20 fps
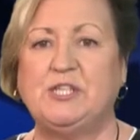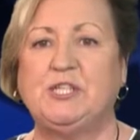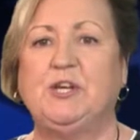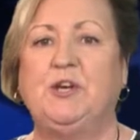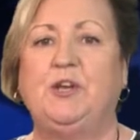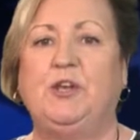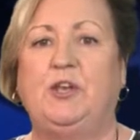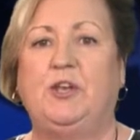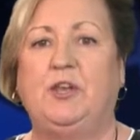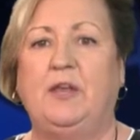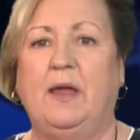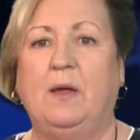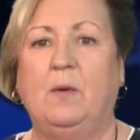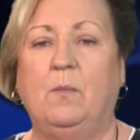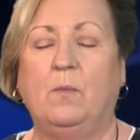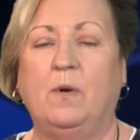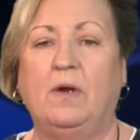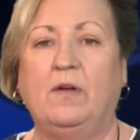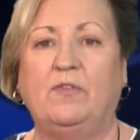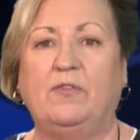in certain
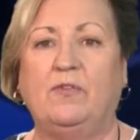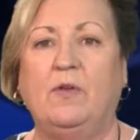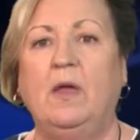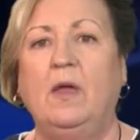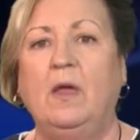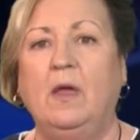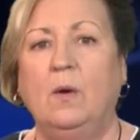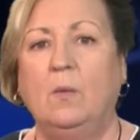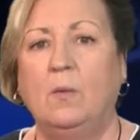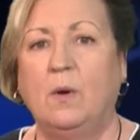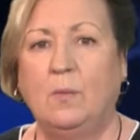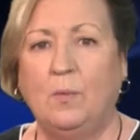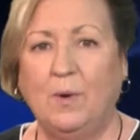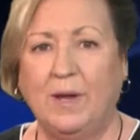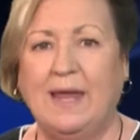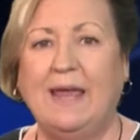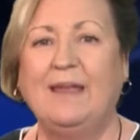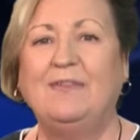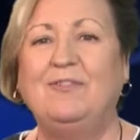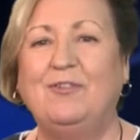networks where
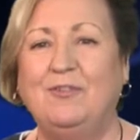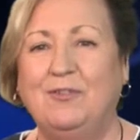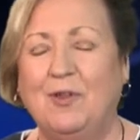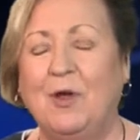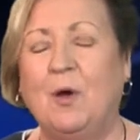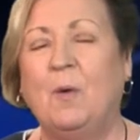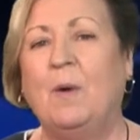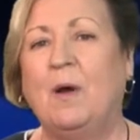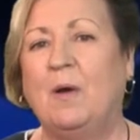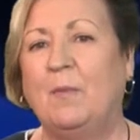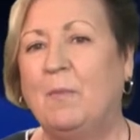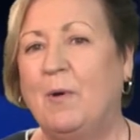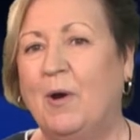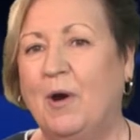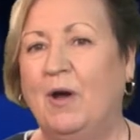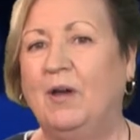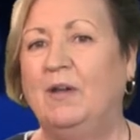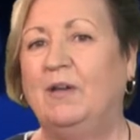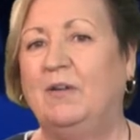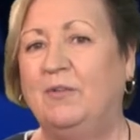we get to know our
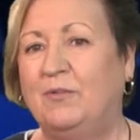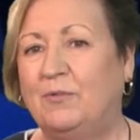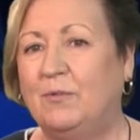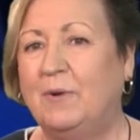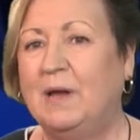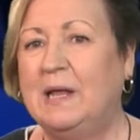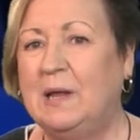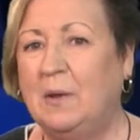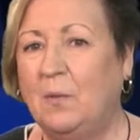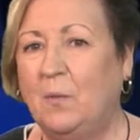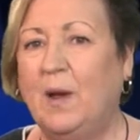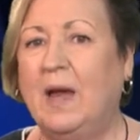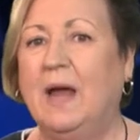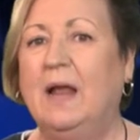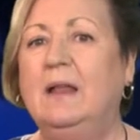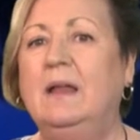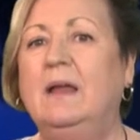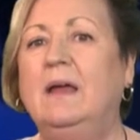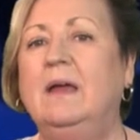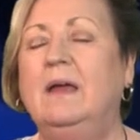partners really
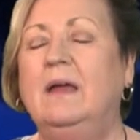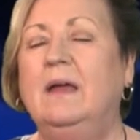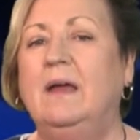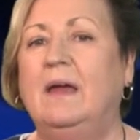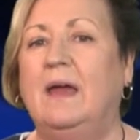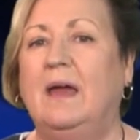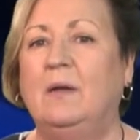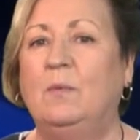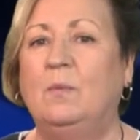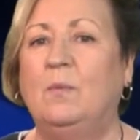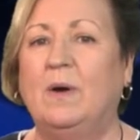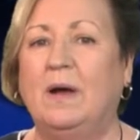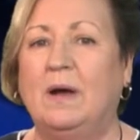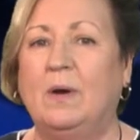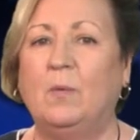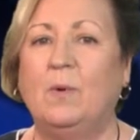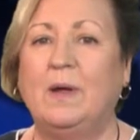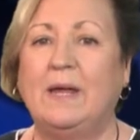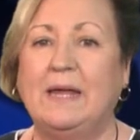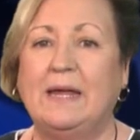well and
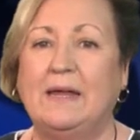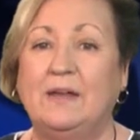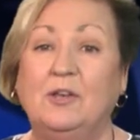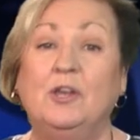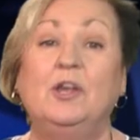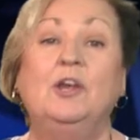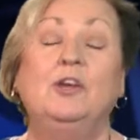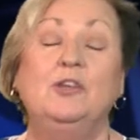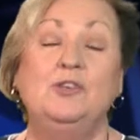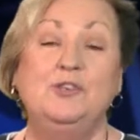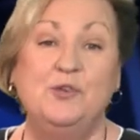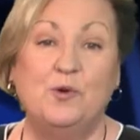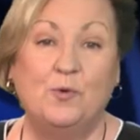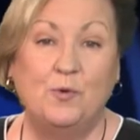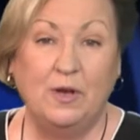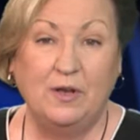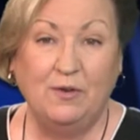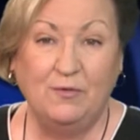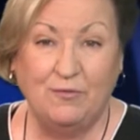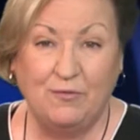where we can
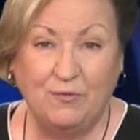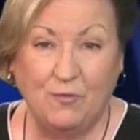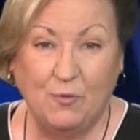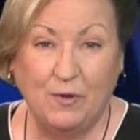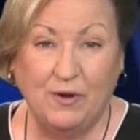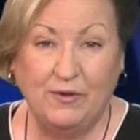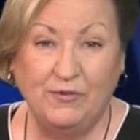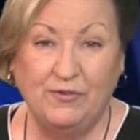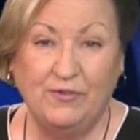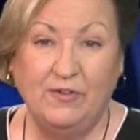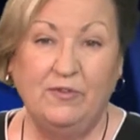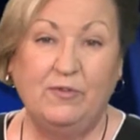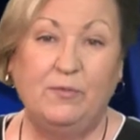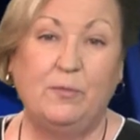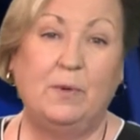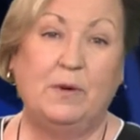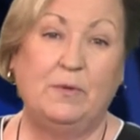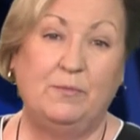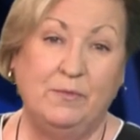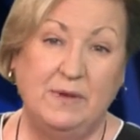join
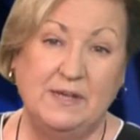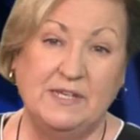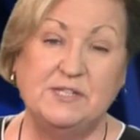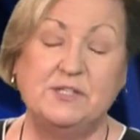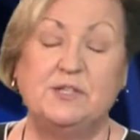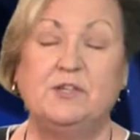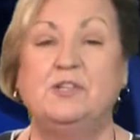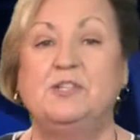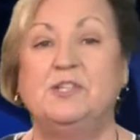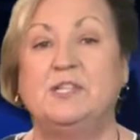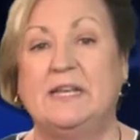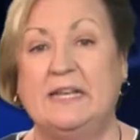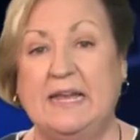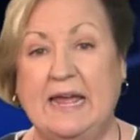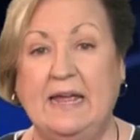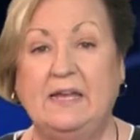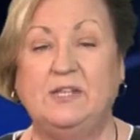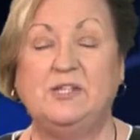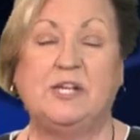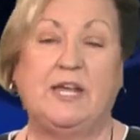forces where research and
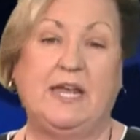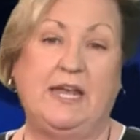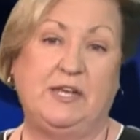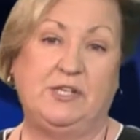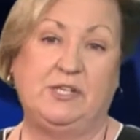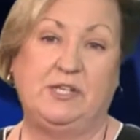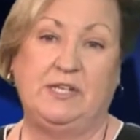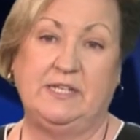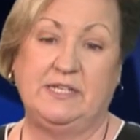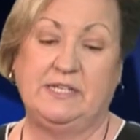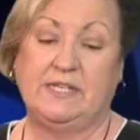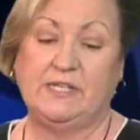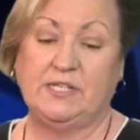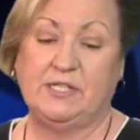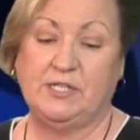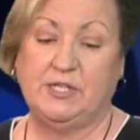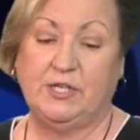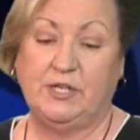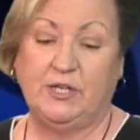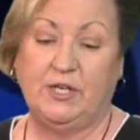education is
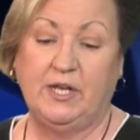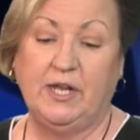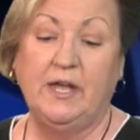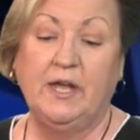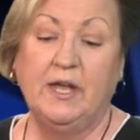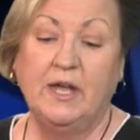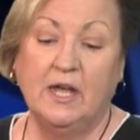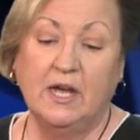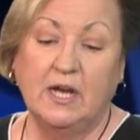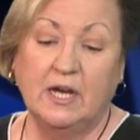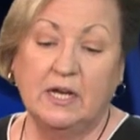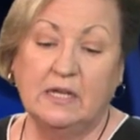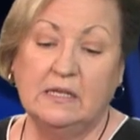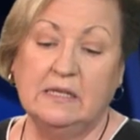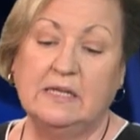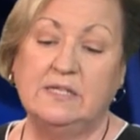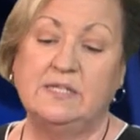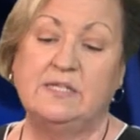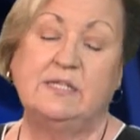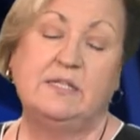concerned.
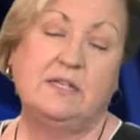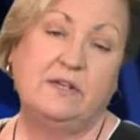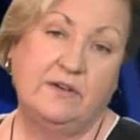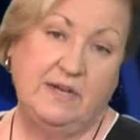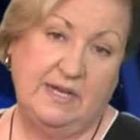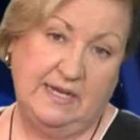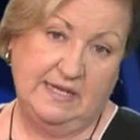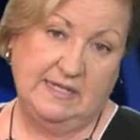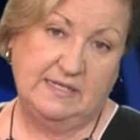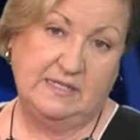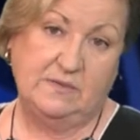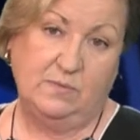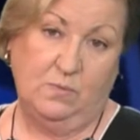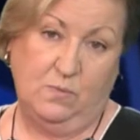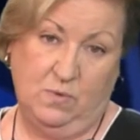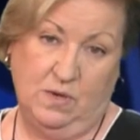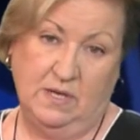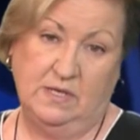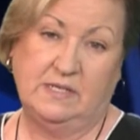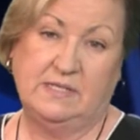Cluster is
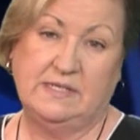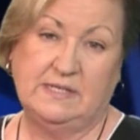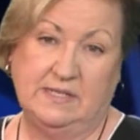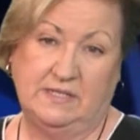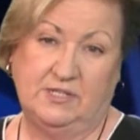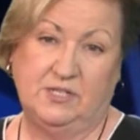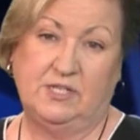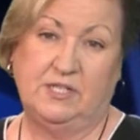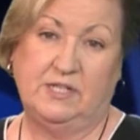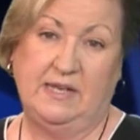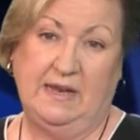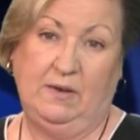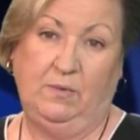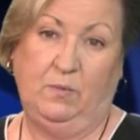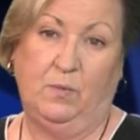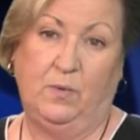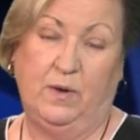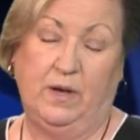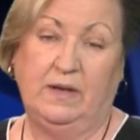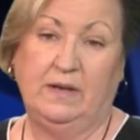one such
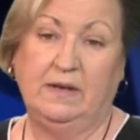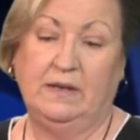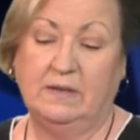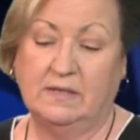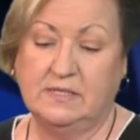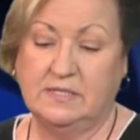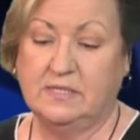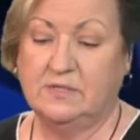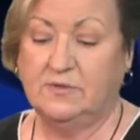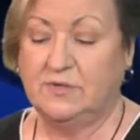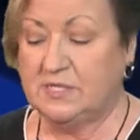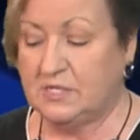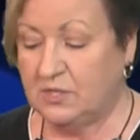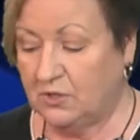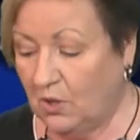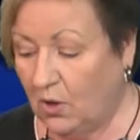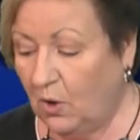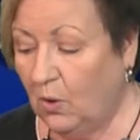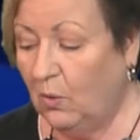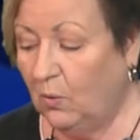network. Cluster is
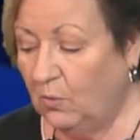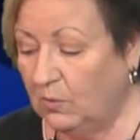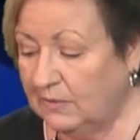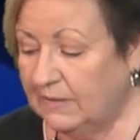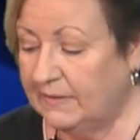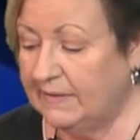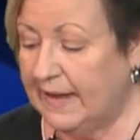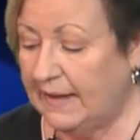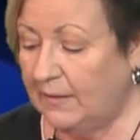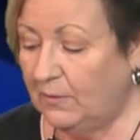an old